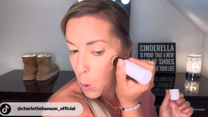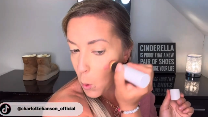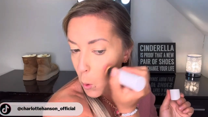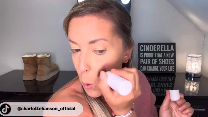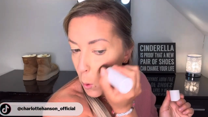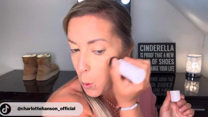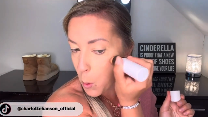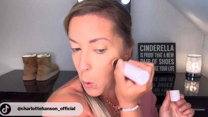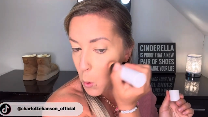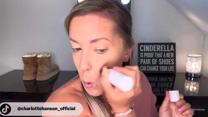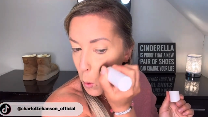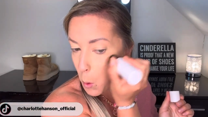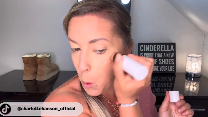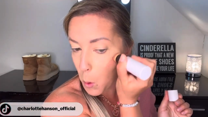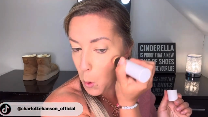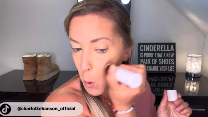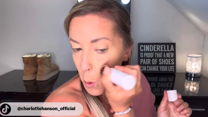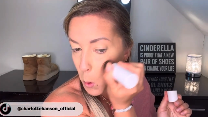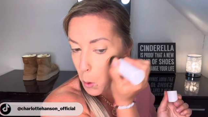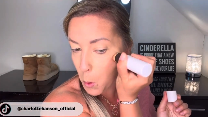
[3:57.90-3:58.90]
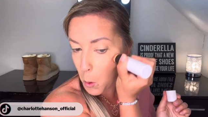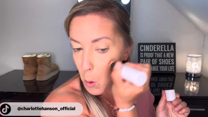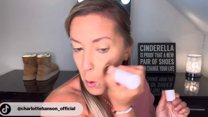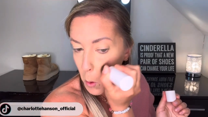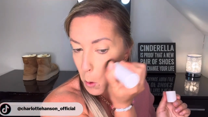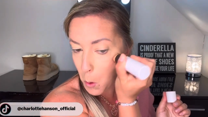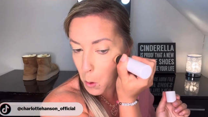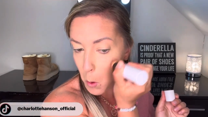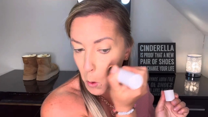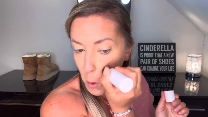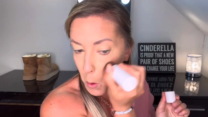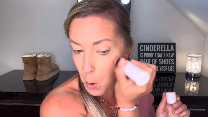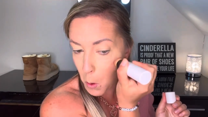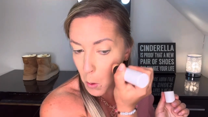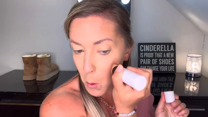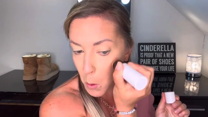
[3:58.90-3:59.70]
(no one is talking)